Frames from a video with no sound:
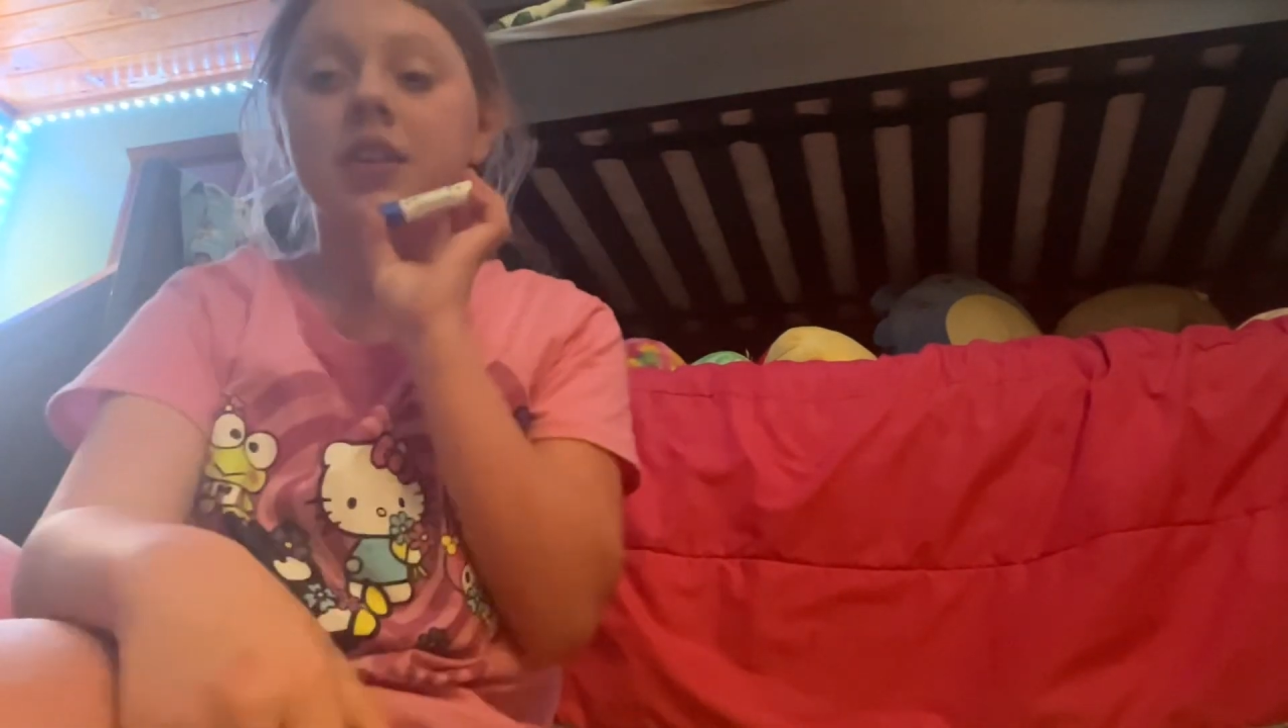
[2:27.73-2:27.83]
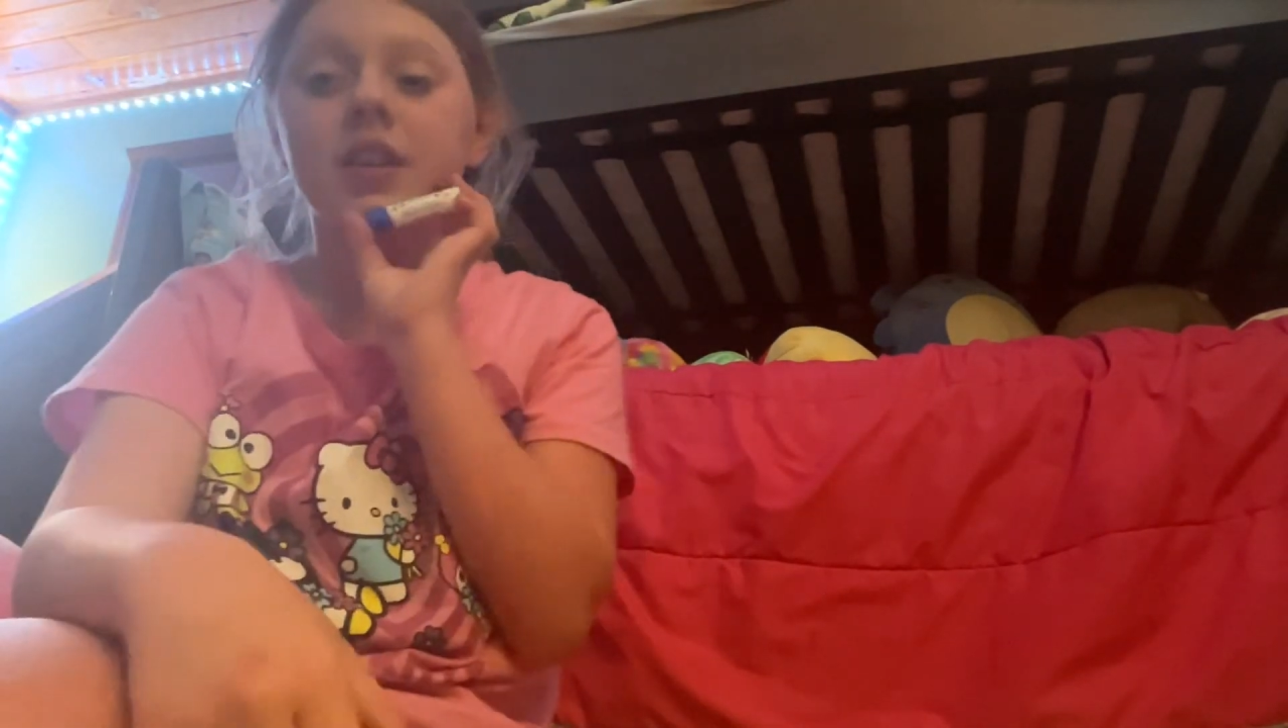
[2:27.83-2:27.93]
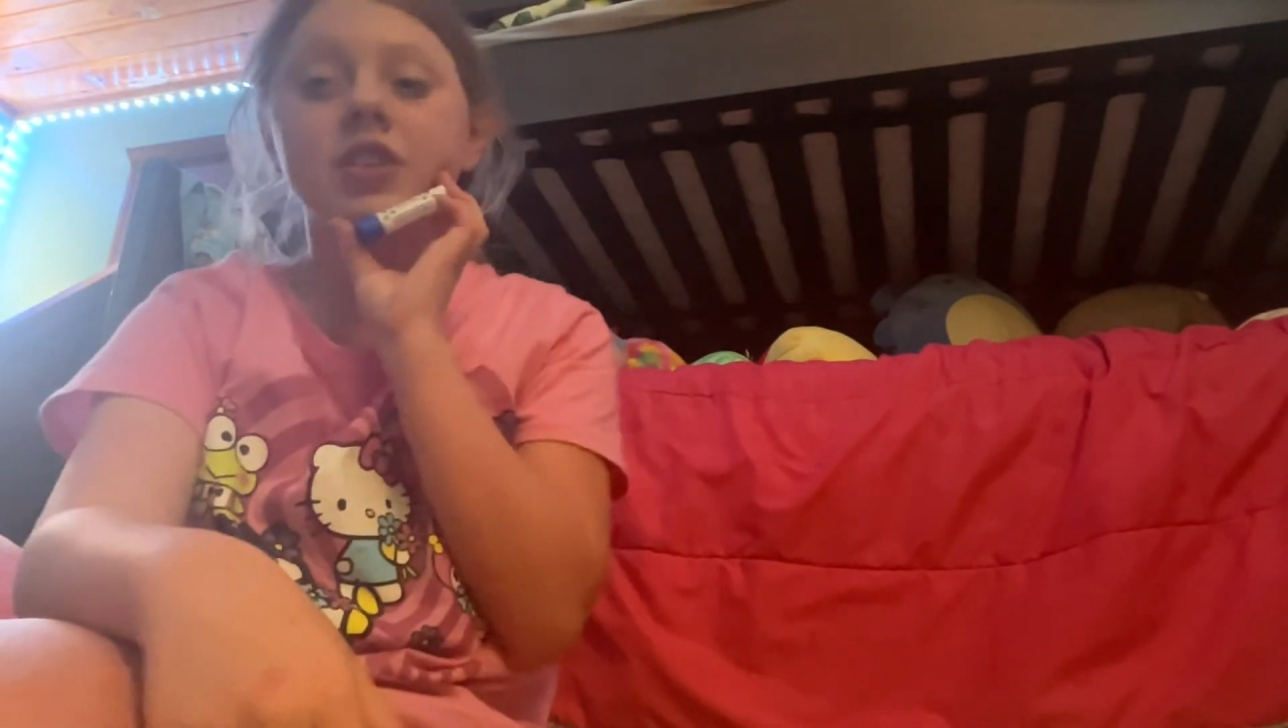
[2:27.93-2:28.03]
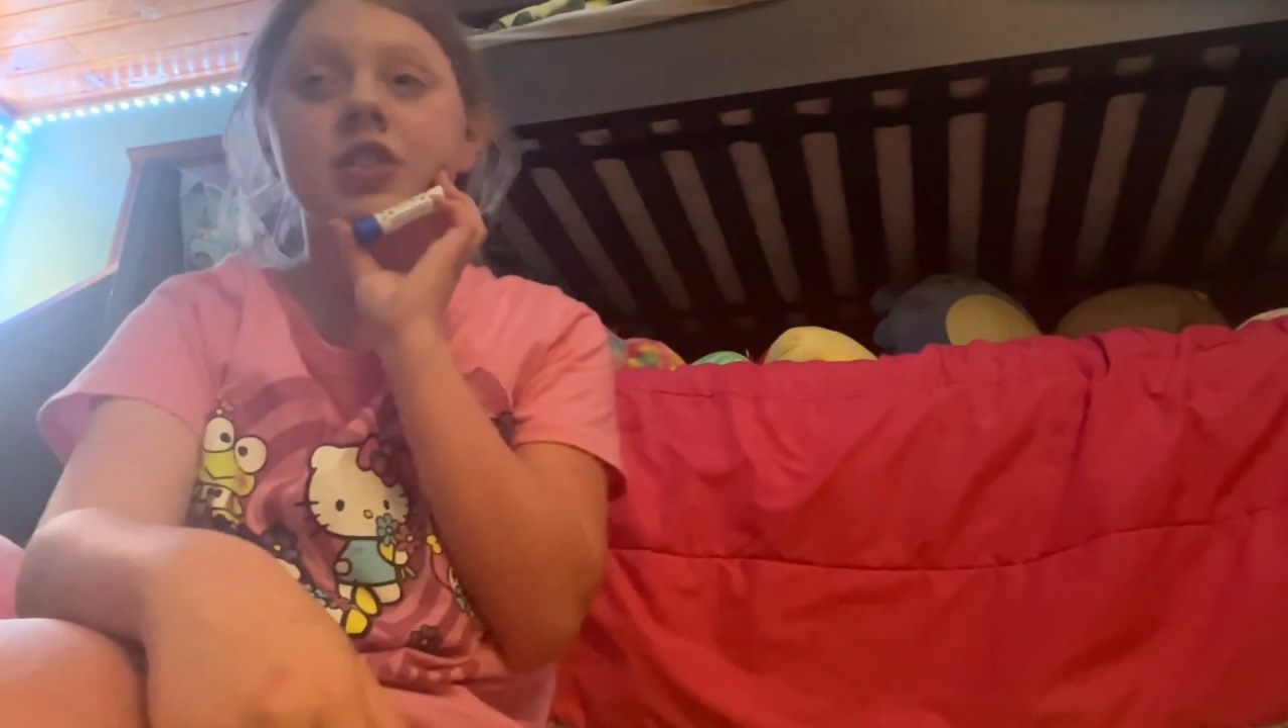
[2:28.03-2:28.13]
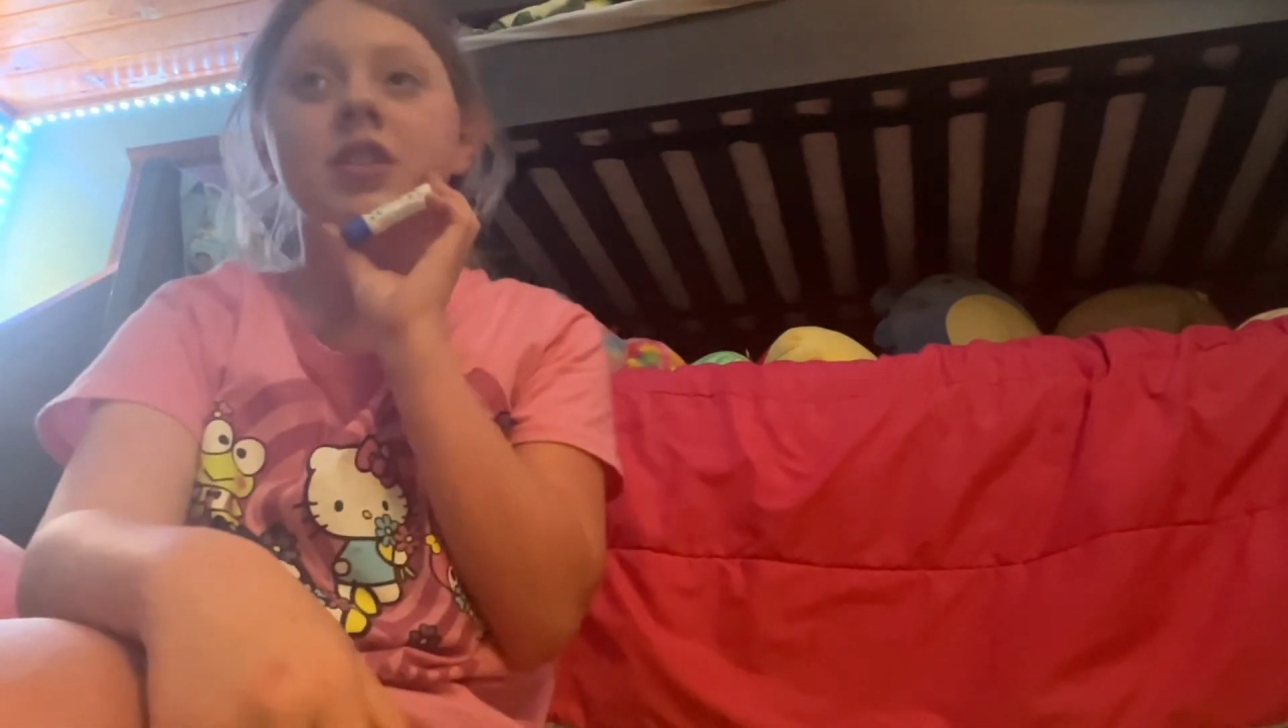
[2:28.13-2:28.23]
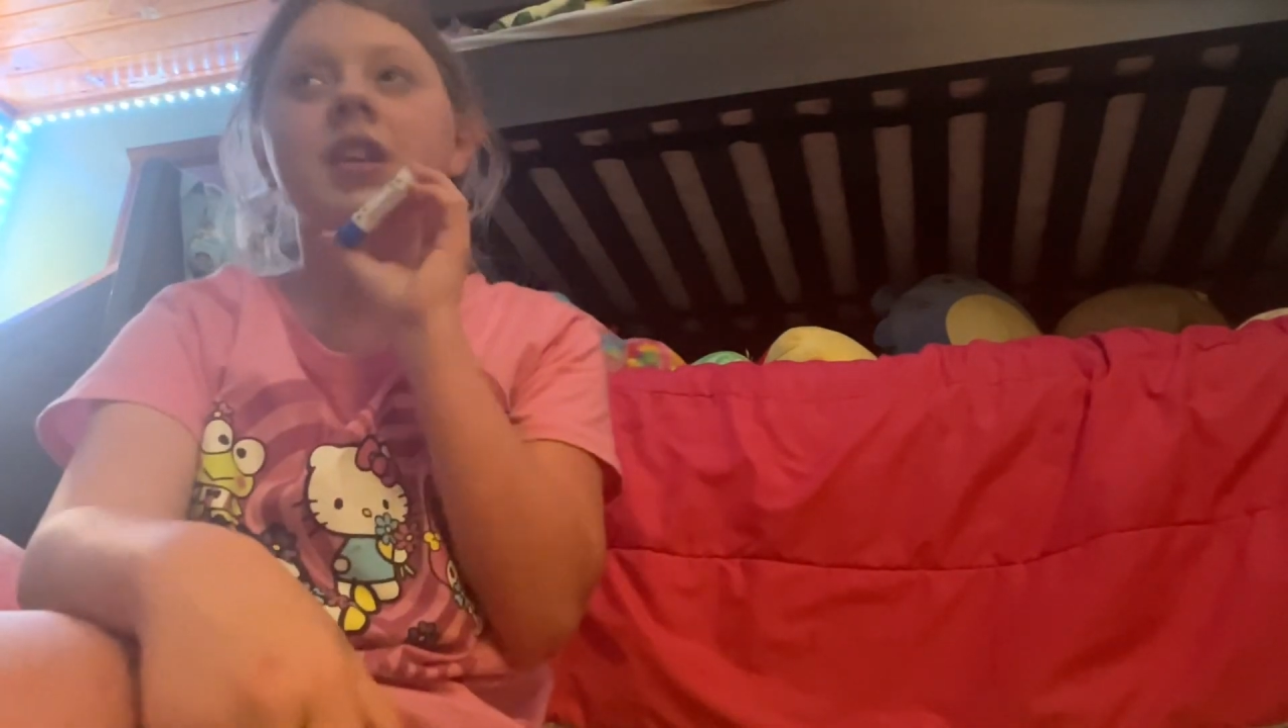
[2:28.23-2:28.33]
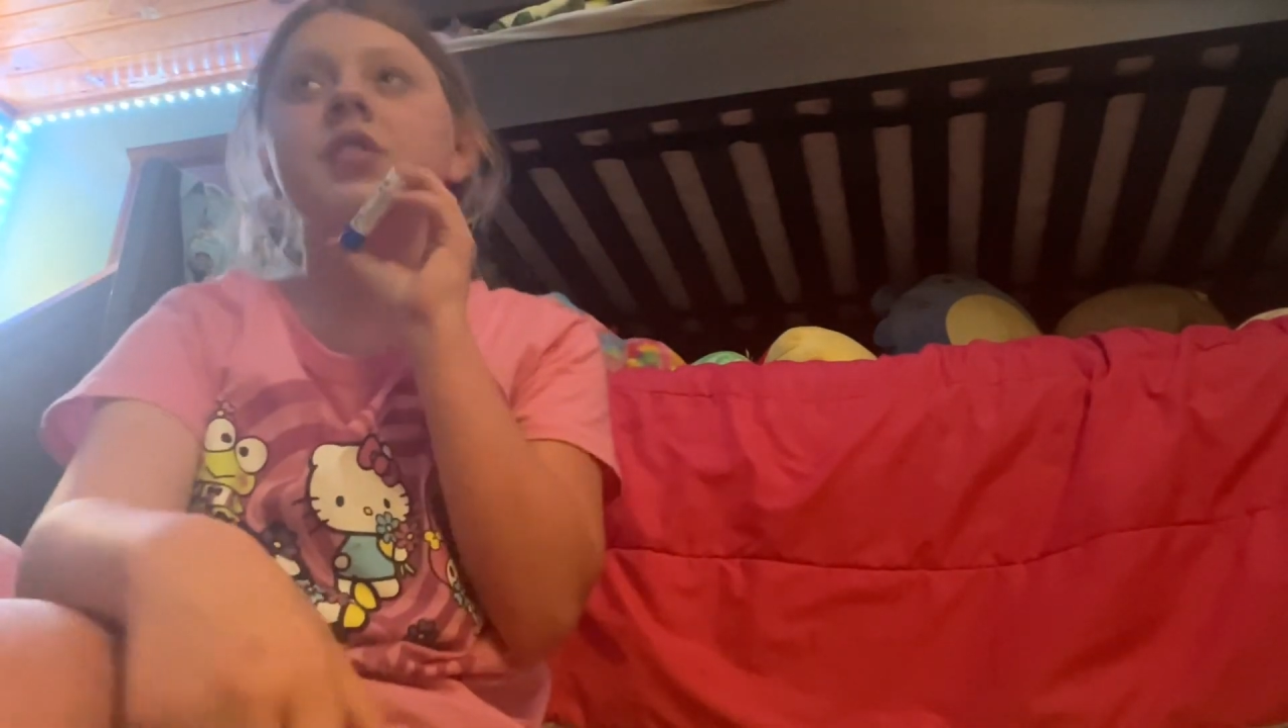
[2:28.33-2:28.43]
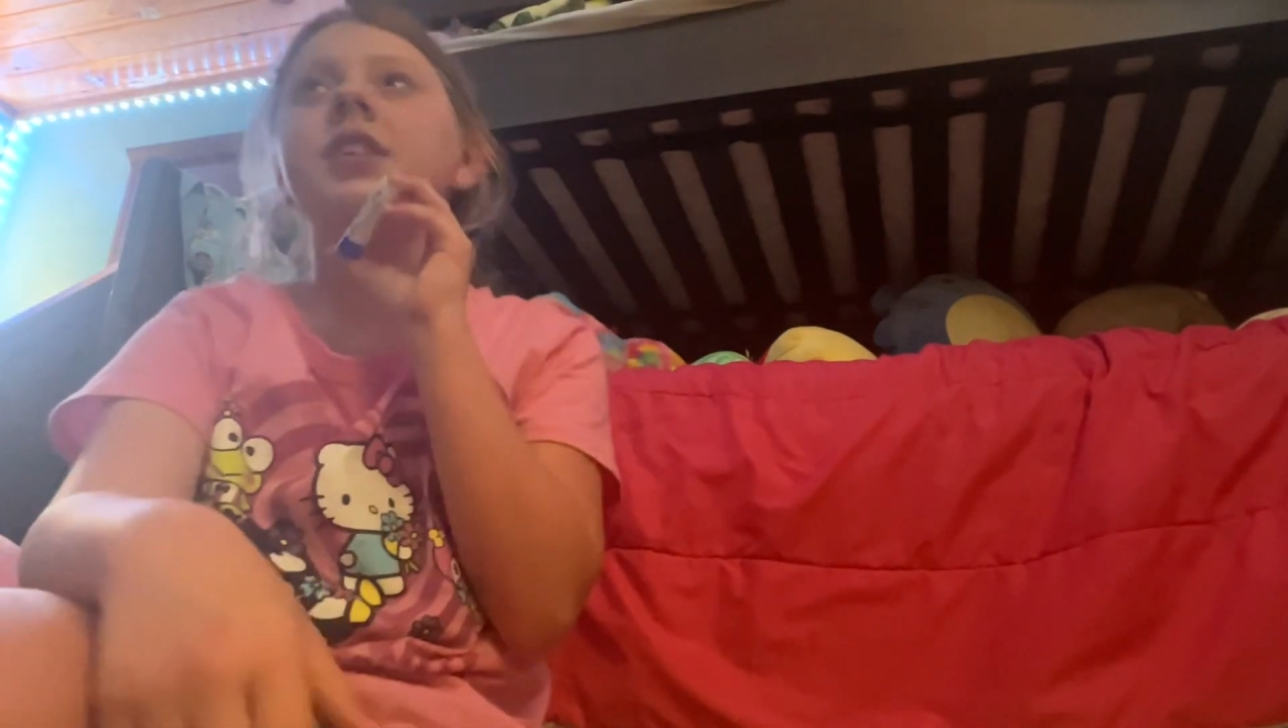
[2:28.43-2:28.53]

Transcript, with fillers: gusher and I was